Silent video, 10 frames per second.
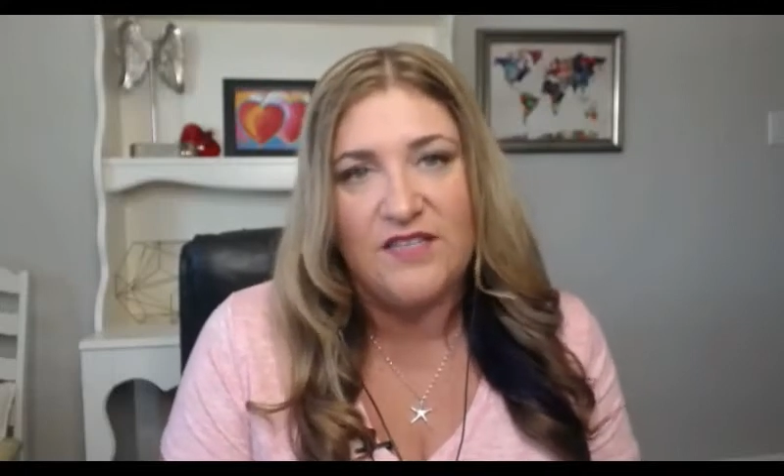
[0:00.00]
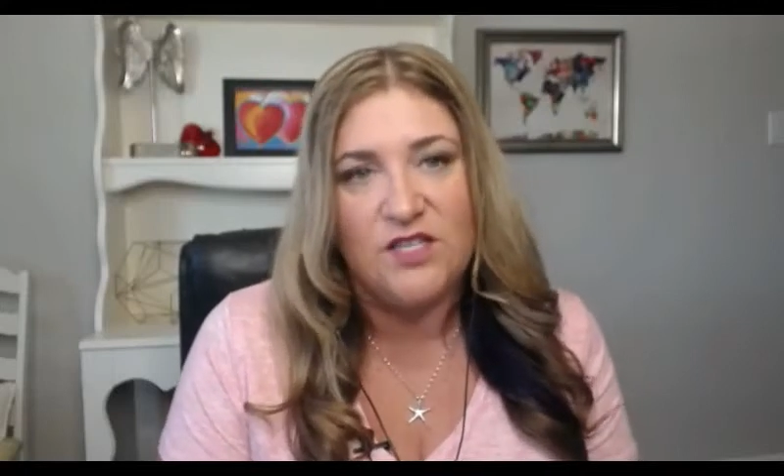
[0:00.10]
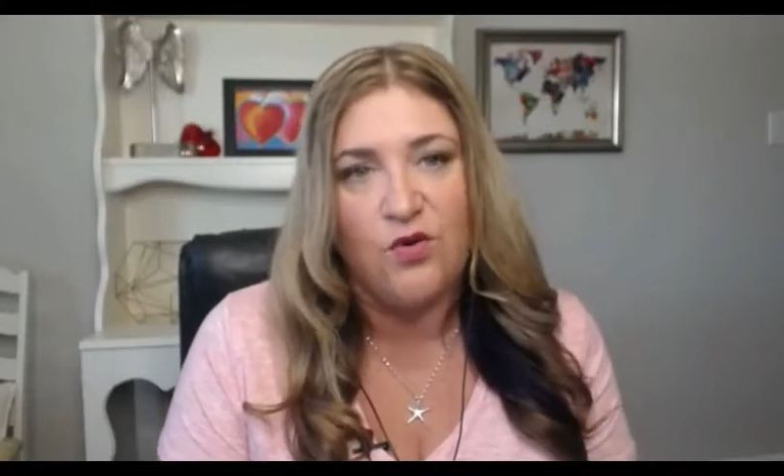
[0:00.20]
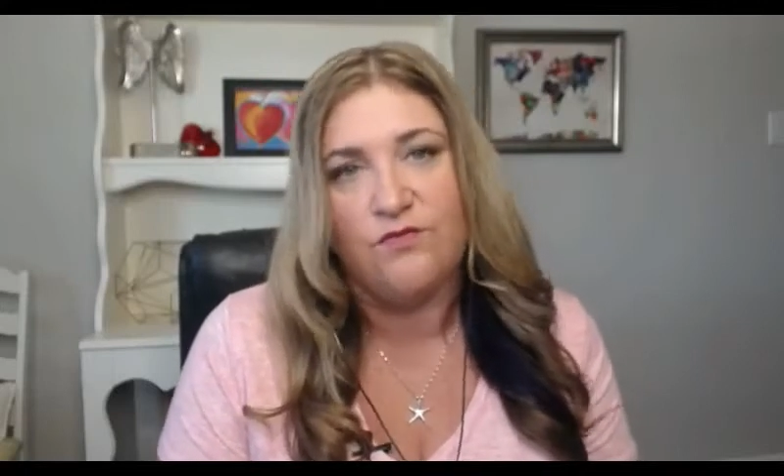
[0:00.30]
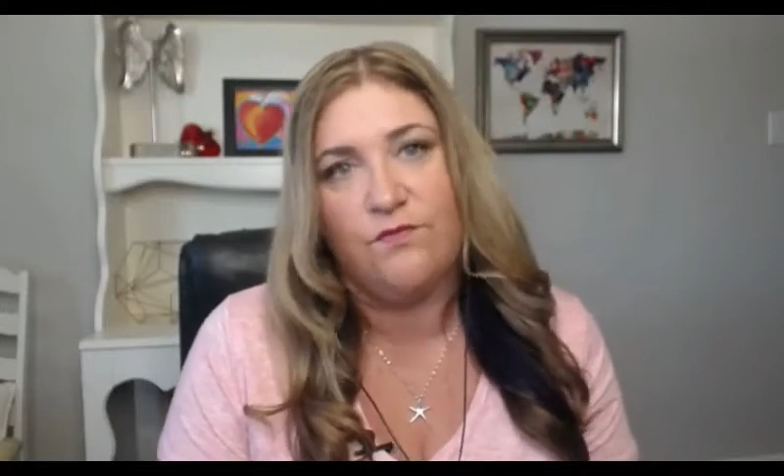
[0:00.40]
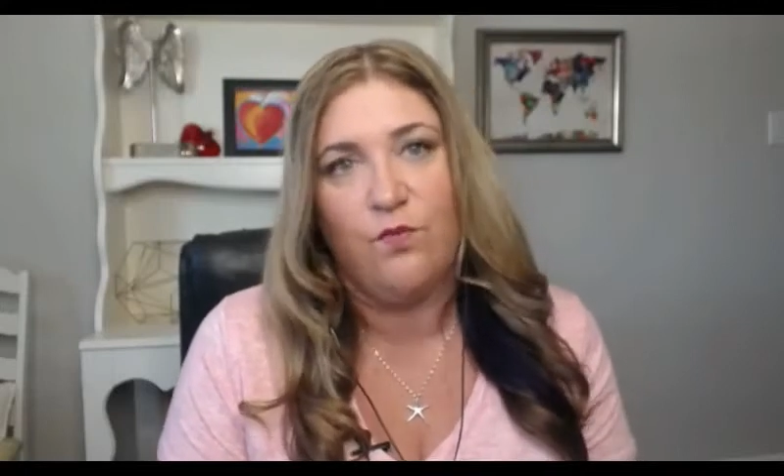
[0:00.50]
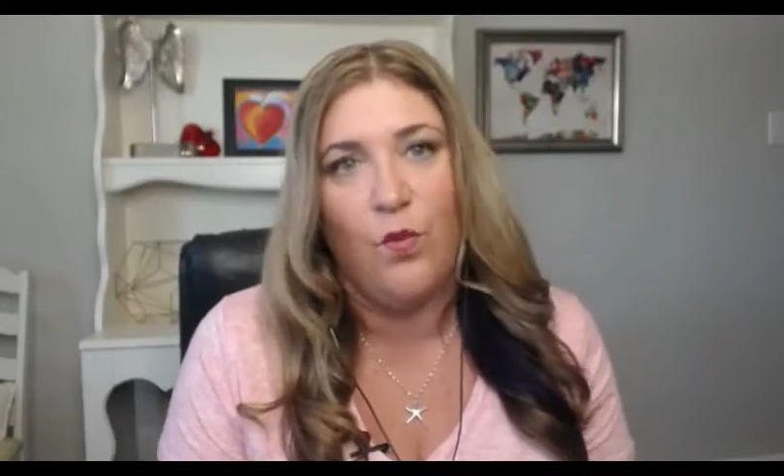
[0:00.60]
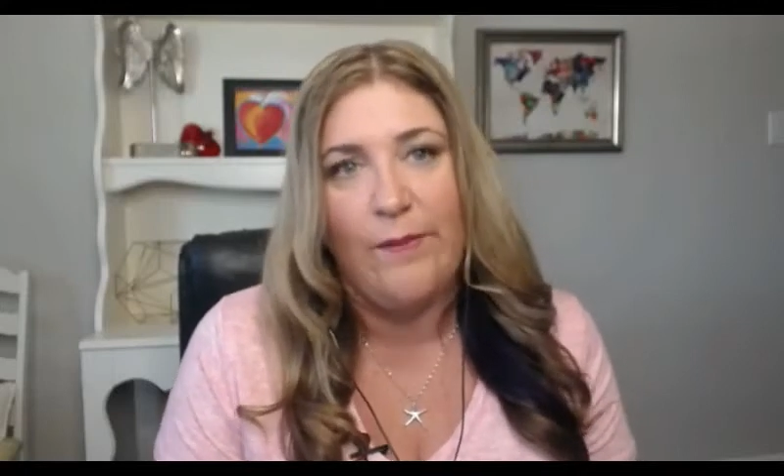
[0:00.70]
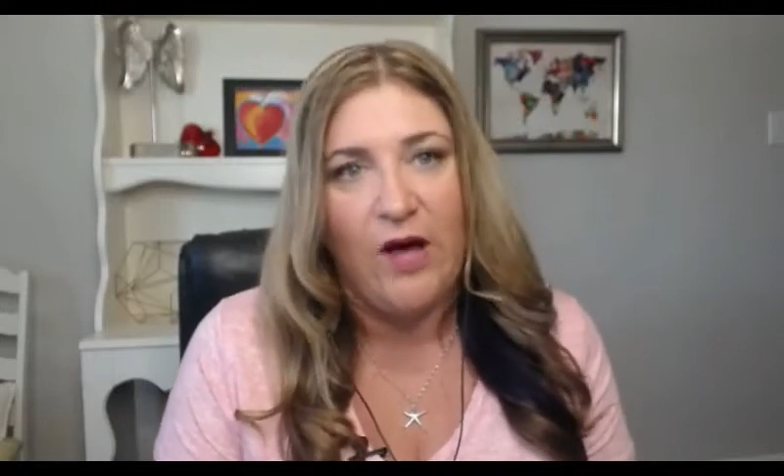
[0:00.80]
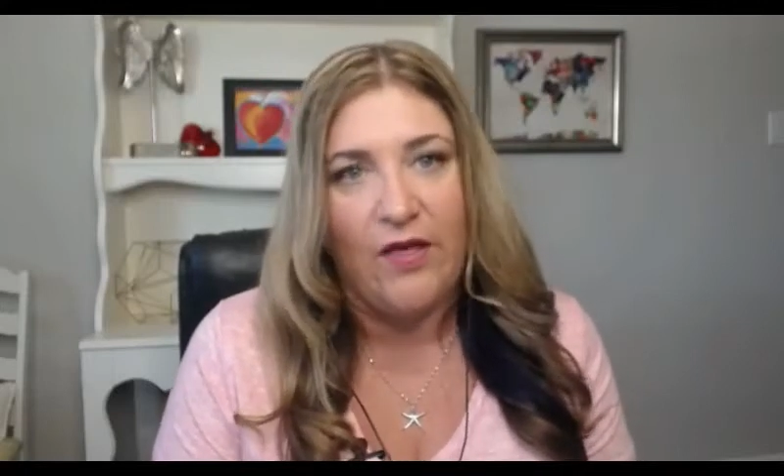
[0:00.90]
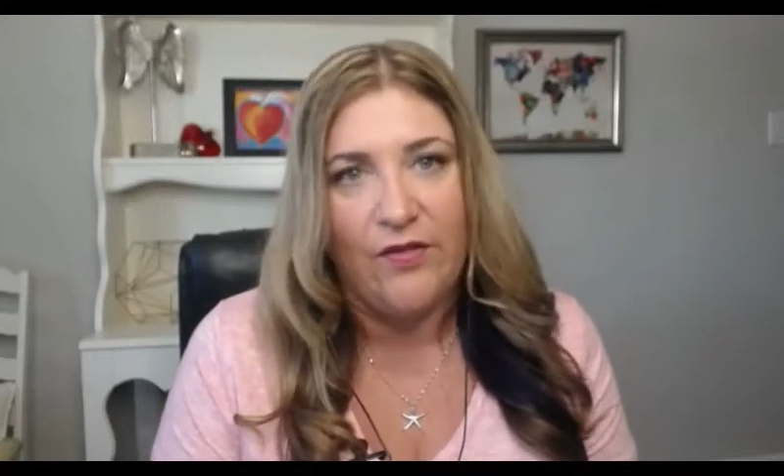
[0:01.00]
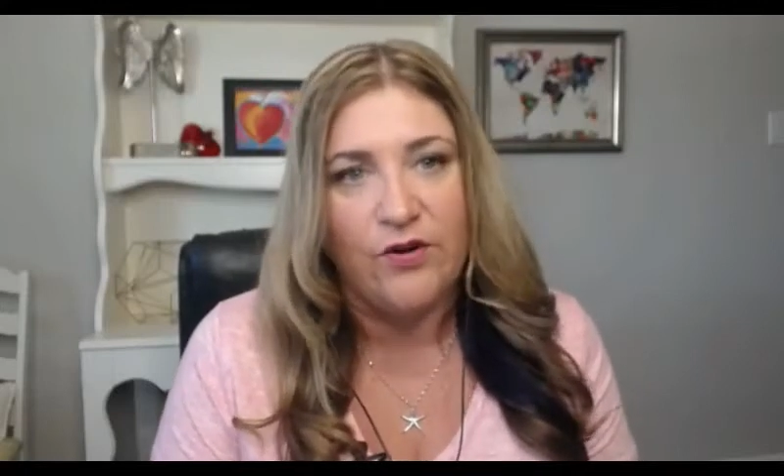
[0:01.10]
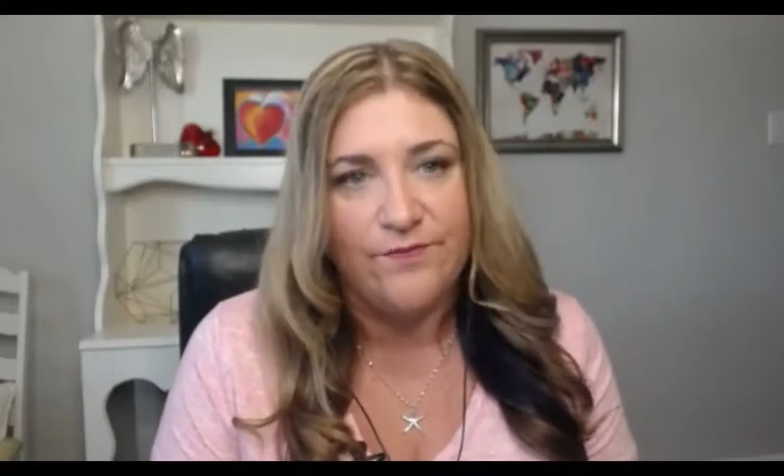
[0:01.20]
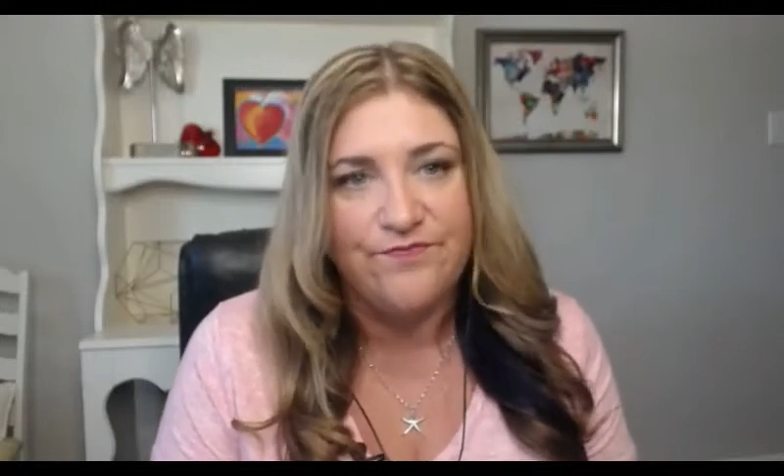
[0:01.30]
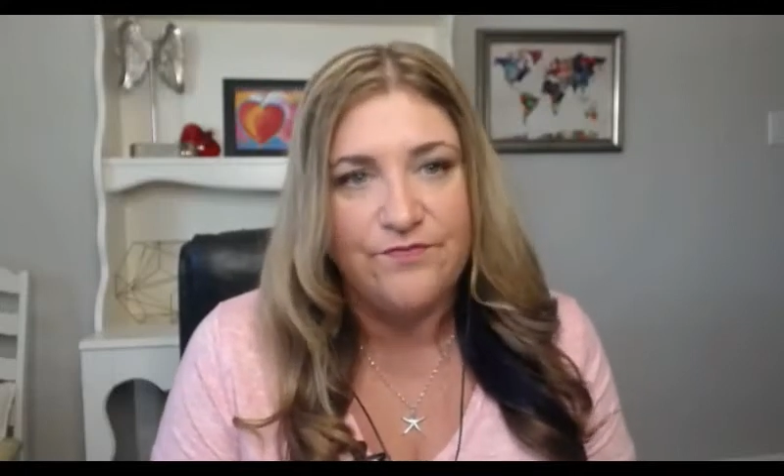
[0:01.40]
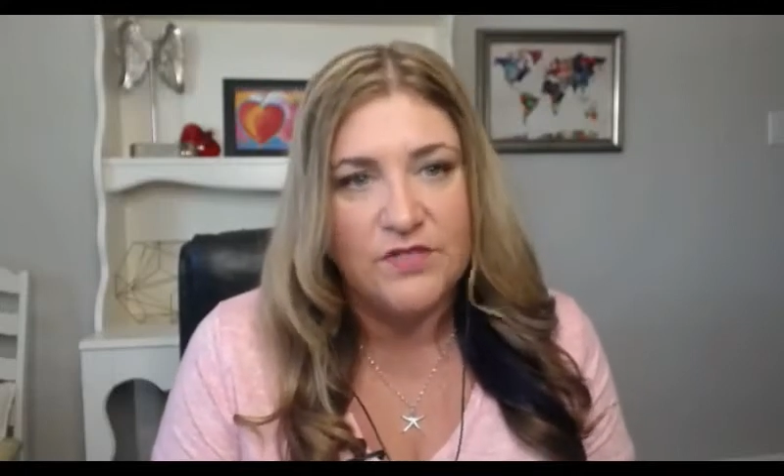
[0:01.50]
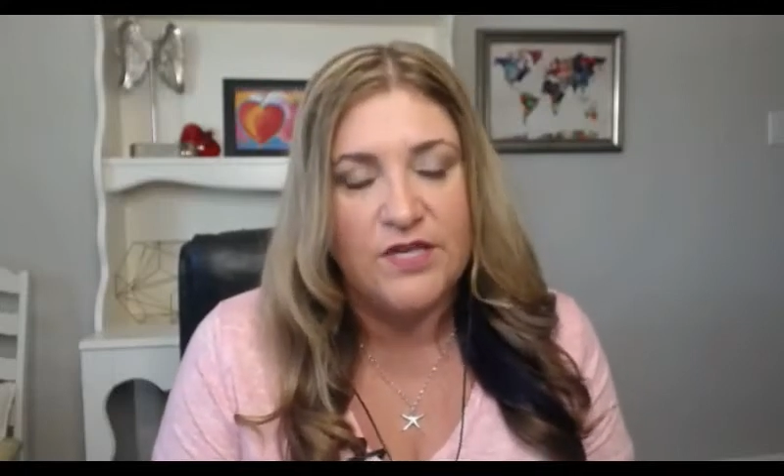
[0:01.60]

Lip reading: so why bother? So.